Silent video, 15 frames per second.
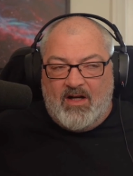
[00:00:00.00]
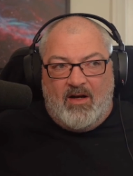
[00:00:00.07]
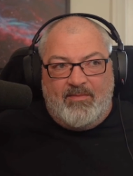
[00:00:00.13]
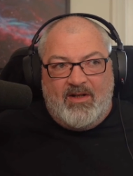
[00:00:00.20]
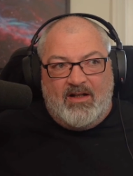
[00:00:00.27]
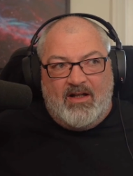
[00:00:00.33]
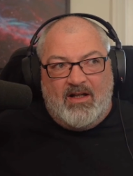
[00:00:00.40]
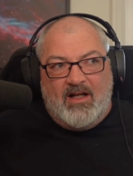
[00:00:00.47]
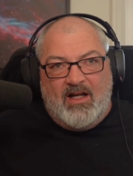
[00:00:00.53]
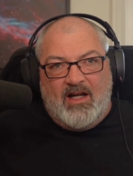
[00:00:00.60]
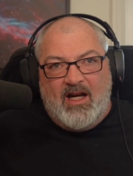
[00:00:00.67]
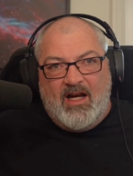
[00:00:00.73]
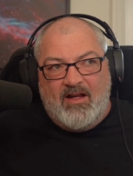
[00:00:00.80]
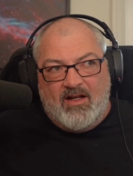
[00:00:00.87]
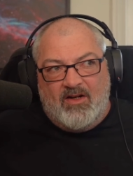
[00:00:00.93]
I mean,
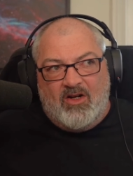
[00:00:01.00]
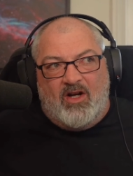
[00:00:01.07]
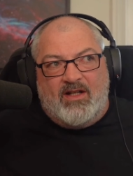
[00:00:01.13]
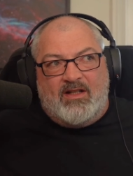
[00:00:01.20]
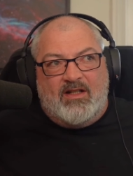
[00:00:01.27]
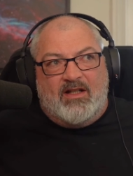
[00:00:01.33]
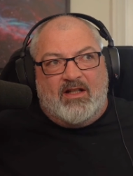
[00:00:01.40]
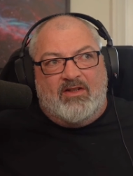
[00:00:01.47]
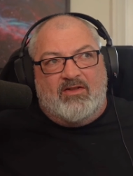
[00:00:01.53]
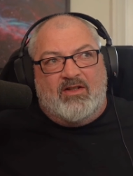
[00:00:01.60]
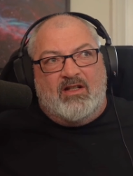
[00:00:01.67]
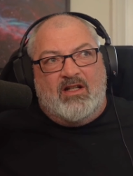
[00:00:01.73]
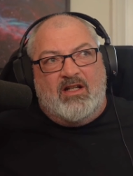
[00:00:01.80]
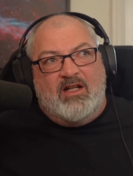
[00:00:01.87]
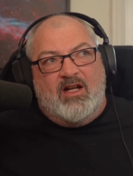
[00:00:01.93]
in the
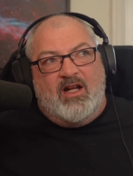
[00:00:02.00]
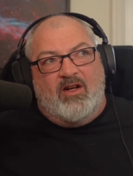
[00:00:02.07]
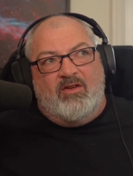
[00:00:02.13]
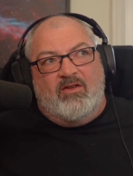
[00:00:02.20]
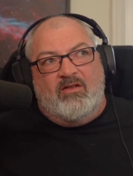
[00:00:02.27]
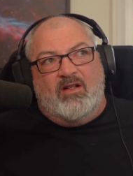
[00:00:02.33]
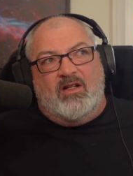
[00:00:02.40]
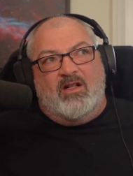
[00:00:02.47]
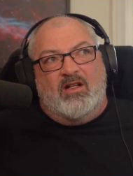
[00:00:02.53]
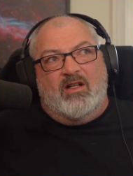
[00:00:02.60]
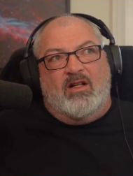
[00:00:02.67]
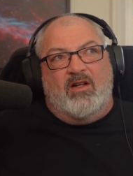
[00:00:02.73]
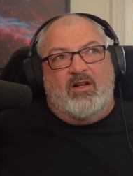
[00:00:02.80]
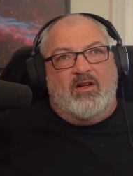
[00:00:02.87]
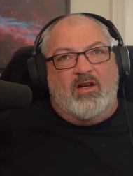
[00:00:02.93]
90s, you know,
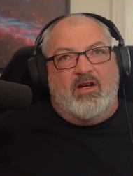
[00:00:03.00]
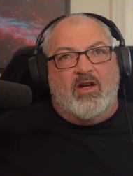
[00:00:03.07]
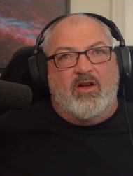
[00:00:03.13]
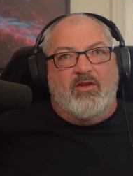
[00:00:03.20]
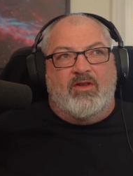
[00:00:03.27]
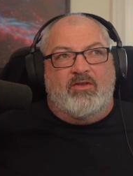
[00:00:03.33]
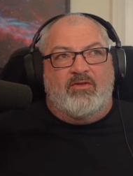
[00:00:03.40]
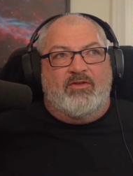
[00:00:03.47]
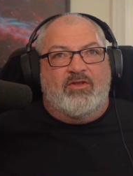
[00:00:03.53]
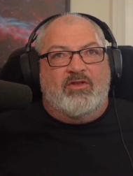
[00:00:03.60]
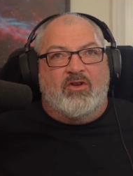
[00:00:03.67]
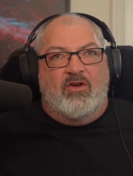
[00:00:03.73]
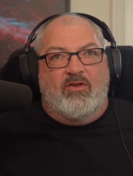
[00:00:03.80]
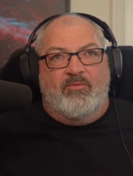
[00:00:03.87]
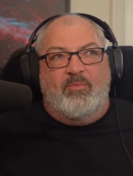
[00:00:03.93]
at the
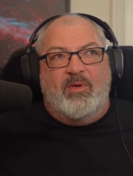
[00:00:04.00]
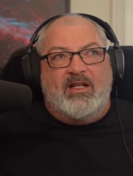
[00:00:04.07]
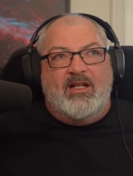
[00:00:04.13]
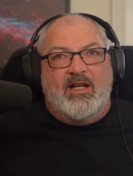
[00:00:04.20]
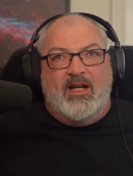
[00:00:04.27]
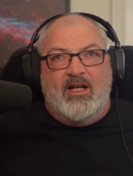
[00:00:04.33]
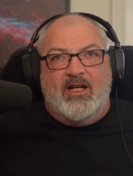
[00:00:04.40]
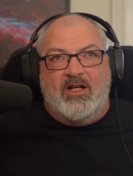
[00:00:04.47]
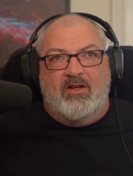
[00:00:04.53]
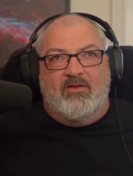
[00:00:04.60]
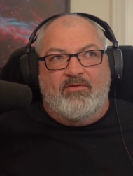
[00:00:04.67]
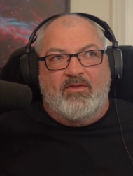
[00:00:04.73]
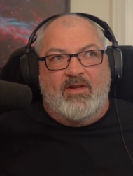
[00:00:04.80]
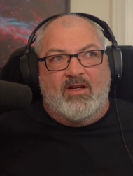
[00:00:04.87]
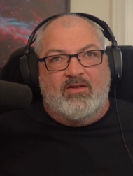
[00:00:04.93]
sort of beginning
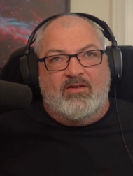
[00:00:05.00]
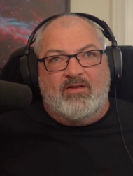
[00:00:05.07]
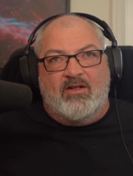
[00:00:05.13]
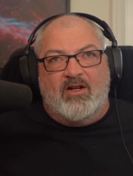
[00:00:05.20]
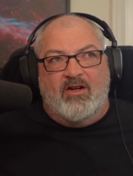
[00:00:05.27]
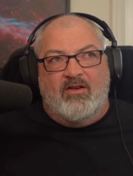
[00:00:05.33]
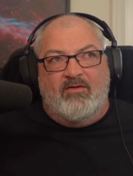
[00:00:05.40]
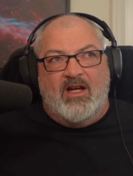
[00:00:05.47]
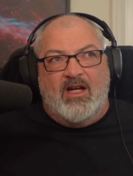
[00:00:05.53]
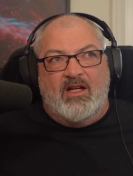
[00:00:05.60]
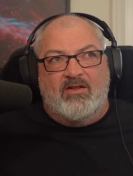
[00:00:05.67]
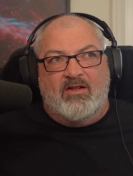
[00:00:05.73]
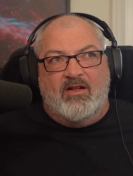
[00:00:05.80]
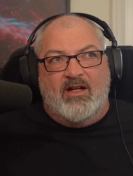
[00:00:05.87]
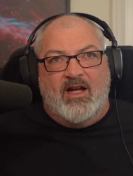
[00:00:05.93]
of this kind of
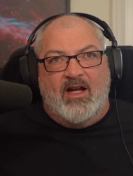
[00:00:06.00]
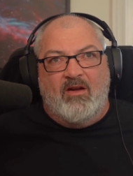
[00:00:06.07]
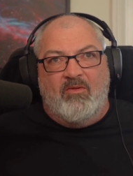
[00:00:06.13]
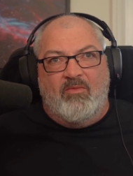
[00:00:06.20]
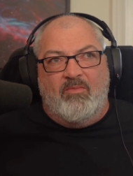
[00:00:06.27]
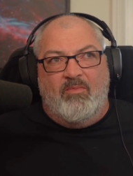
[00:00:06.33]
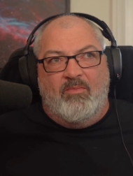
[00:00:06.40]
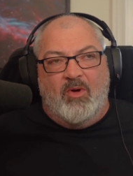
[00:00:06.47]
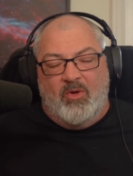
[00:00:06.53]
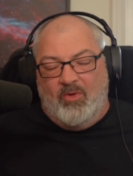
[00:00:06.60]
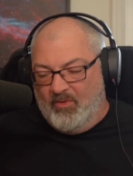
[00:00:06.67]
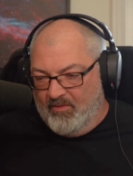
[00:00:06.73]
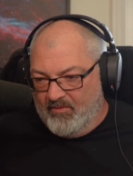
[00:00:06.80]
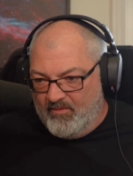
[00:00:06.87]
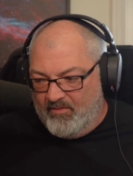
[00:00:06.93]
internet
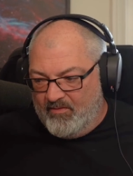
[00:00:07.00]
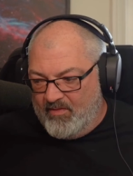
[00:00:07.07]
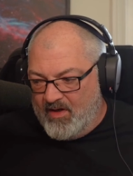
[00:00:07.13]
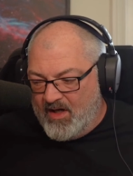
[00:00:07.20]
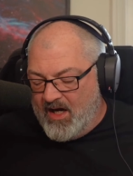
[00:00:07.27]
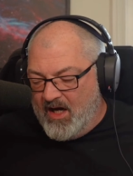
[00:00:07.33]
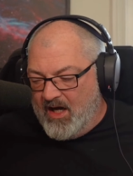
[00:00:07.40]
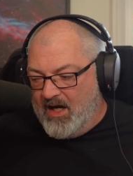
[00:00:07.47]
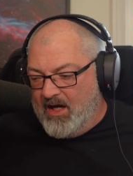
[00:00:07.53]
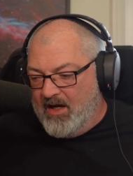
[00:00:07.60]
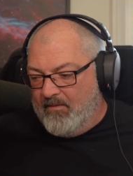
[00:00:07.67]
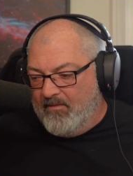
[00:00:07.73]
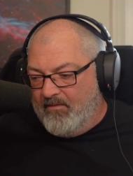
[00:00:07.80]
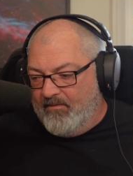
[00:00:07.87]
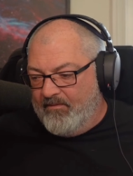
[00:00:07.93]
boom,
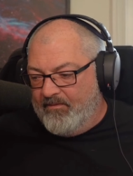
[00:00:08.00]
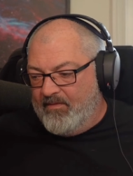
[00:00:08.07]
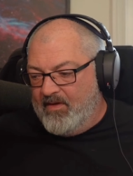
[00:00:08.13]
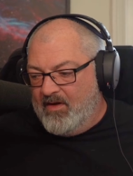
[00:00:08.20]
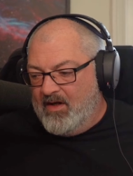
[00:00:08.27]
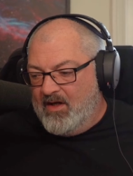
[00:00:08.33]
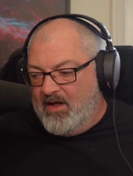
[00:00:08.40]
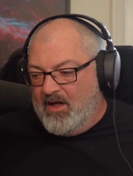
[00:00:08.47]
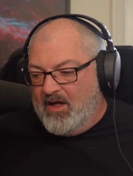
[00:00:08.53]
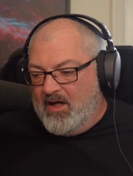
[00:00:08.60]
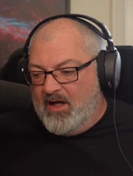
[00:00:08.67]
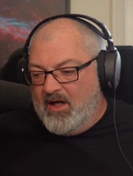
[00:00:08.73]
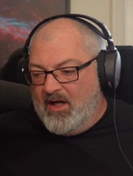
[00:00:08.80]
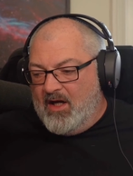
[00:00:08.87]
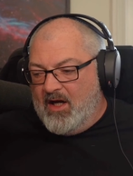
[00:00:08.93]
um,
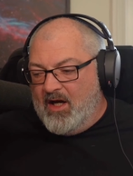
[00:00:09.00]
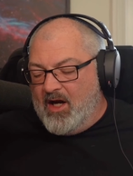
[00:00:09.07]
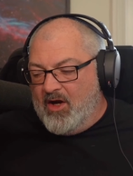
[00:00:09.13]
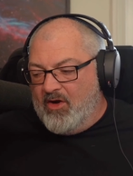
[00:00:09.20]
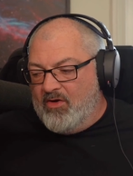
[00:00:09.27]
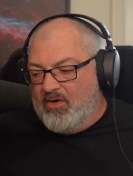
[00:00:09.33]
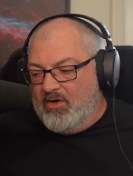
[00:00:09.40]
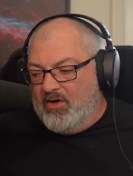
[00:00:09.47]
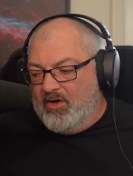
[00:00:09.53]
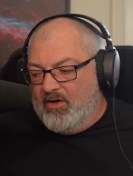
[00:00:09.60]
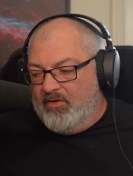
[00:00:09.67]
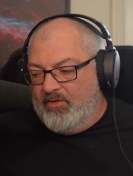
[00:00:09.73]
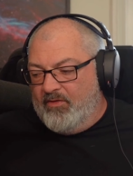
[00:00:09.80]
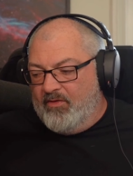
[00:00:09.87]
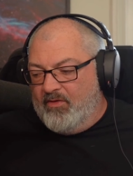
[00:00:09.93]
you know,
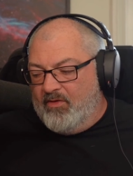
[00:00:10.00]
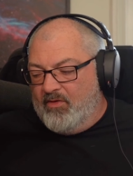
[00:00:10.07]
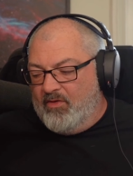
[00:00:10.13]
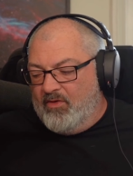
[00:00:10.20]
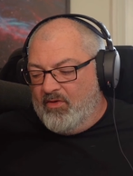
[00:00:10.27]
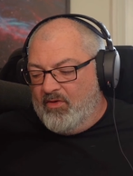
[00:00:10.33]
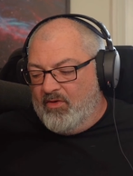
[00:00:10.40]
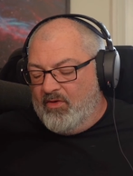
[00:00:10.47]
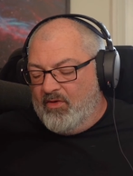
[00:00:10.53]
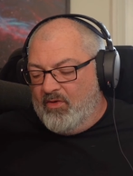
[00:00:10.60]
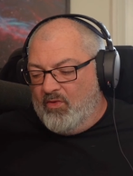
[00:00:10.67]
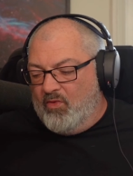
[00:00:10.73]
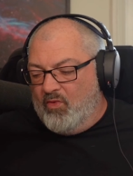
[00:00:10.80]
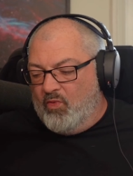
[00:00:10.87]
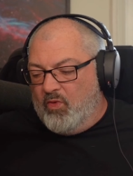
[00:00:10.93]

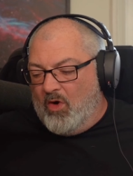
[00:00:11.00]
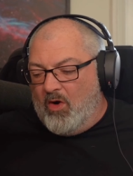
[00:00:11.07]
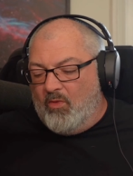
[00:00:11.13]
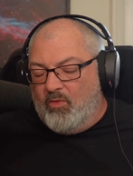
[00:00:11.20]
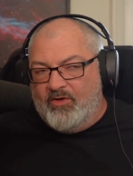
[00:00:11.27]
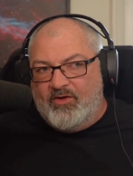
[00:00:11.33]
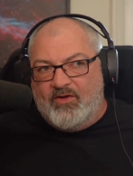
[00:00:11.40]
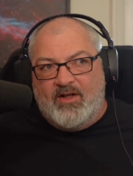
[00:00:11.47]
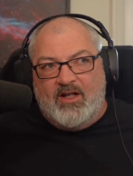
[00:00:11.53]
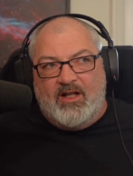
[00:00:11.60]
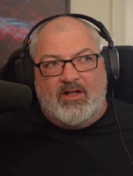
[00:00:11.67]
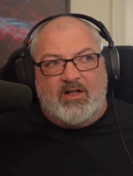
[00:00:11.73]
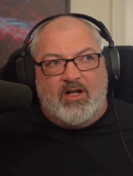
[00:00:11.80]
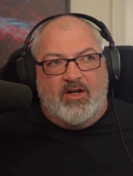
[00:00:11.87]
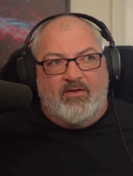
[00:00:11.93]
what was
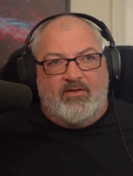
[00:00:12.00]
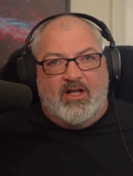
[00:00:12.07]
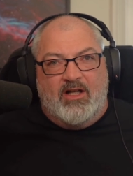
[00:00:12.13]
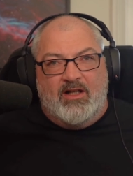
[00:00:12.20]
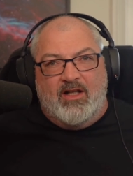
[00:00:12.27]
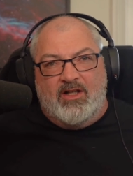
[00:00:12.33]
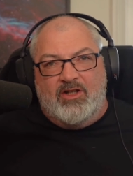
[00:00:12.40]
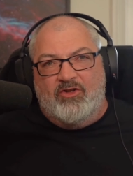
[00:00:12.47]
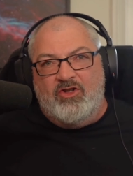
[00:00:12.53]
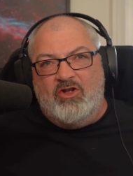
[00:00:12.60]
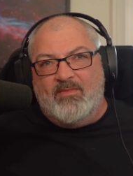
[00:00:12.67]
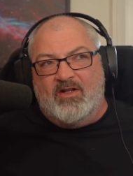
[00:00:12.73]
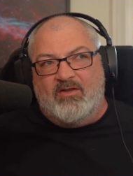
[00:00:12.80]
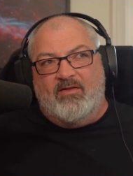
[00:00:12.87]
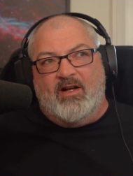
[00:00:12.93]
the kind of key thing? Because you
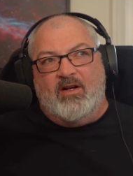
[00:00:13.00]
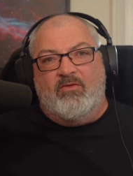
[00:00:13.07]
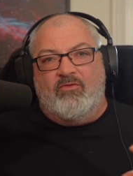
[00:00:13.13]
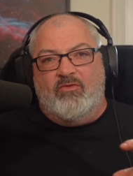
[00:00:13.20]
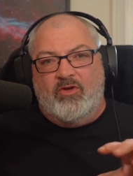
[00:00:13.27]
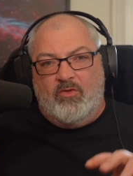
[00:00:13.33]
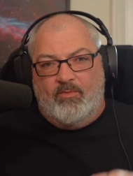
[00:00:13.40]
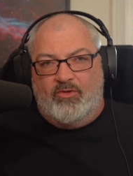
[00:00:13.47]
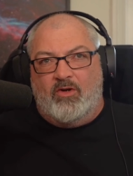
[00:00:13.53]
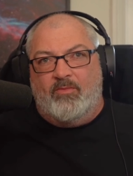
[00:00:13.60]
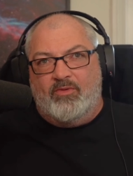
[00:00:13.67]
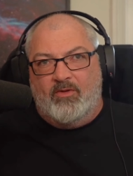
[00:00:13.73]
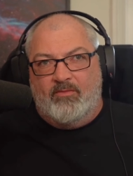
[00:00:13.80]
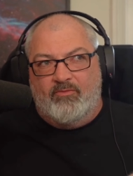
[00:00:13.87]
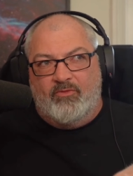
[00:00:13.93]
must have had a real
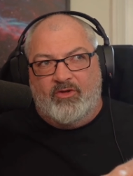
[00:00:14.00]
problem